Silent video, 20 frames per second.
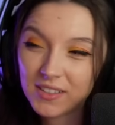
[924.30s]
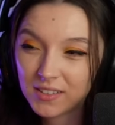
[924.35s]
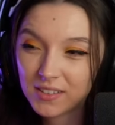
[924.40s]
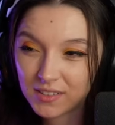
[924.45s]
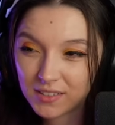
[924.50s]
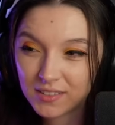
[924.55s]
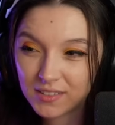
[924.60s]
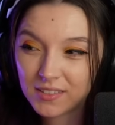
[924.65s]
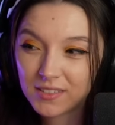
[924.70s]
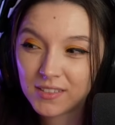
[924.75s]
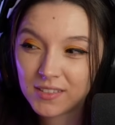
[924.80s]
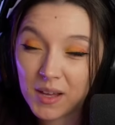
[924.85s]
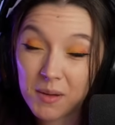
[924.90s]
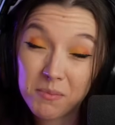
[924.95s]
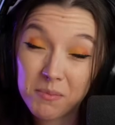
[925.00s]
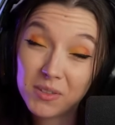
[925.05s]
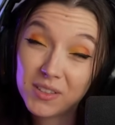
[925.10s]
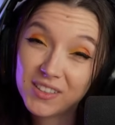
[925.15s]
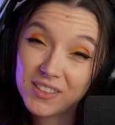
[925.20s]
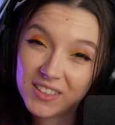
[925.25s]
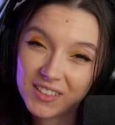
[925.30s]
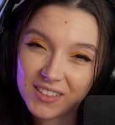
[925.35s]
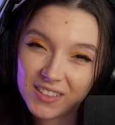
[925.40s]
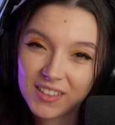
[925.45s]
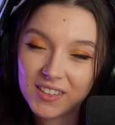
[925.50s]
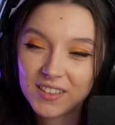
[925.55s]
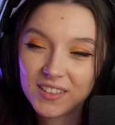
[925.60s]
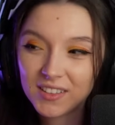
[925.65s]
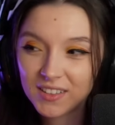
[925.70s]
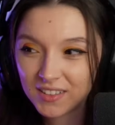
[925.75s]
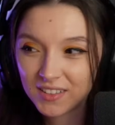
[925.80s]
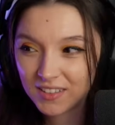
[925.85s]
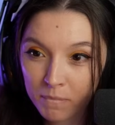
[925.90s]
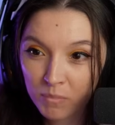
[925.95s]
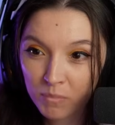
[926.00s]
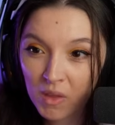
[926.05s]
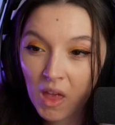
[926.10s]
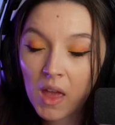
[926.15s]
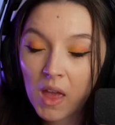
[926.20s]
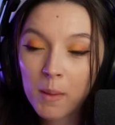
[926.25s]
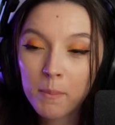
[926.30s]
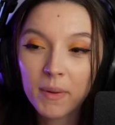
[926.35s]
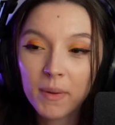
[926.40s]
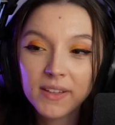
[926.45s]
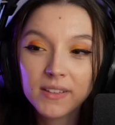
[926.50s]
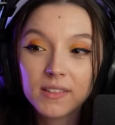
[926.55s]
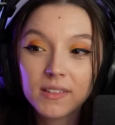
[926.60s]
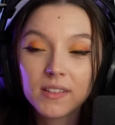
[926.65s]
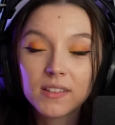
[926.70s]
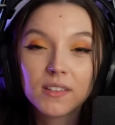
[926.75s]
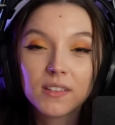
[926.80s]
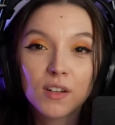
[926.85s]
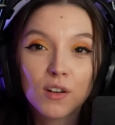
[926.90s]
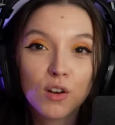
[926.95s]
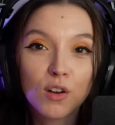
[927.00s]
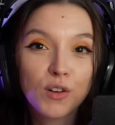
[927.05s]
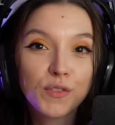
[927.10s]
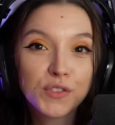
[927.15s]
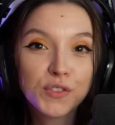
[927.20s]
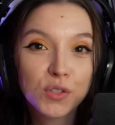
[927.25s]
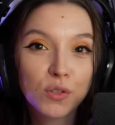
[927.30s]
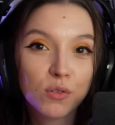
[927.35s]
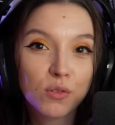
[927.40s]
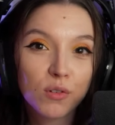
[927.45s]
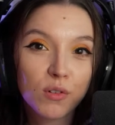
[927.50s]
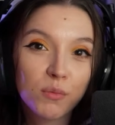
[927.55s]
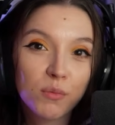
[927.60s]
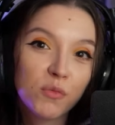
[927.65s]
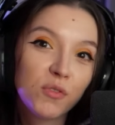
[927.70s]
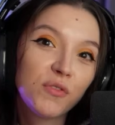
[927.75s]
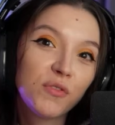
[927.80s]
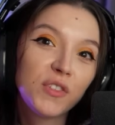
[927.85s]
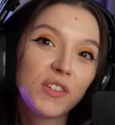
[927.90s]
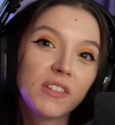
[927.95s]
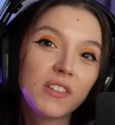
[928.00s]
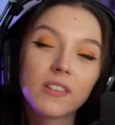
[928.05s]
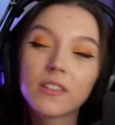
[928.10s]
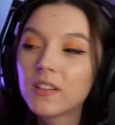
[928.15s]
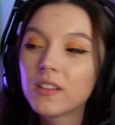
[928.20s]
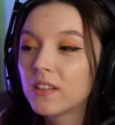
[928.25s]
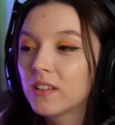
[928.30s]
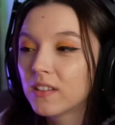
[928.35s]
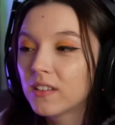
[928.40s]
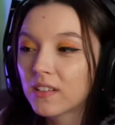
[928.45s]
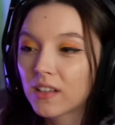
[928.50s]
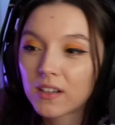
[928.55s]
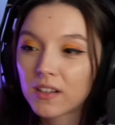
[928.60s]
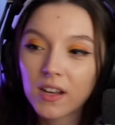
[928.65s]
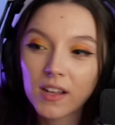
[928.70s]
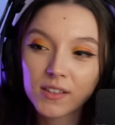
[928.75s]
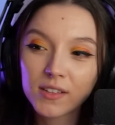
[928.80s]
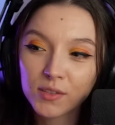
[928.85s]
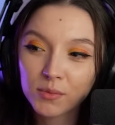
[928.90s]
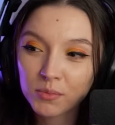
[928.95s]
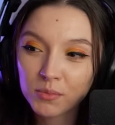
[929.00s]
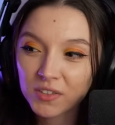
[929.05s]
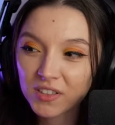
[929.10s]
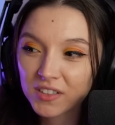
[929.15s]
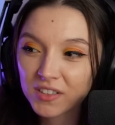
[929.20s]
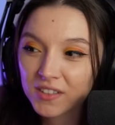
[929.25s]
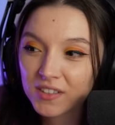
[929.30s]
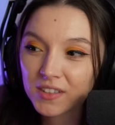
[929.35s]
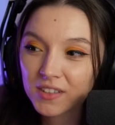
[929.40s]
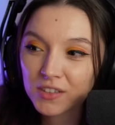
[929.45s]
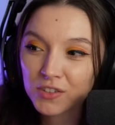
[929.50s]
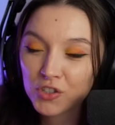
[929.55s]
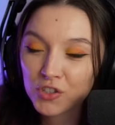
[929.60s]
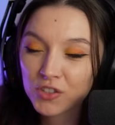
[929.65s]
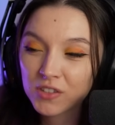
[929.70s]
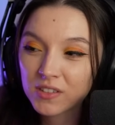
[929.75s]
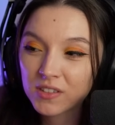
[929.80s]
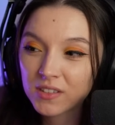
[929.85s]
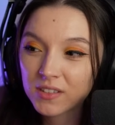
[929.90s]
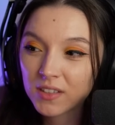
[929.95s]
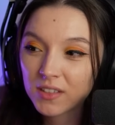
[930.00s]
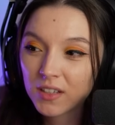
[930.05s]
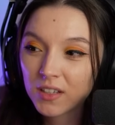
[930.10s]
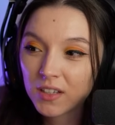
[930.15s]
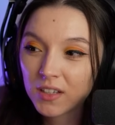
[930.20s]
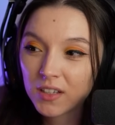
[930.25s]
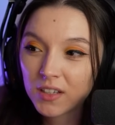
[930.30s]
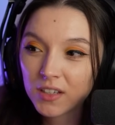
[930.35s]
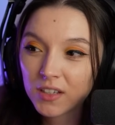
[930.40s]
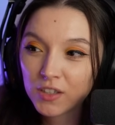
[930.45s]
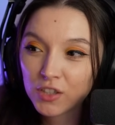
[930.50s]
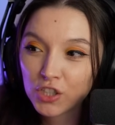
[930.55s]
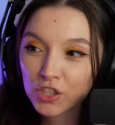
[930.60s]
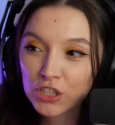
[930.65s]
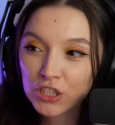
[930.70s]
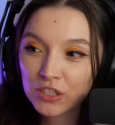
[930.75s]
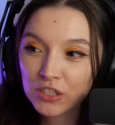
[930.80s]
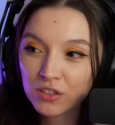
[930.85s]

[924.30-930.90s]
A nurse. I'm huh? learning. My sister loves horror movies, and these are like some tricks that she's she's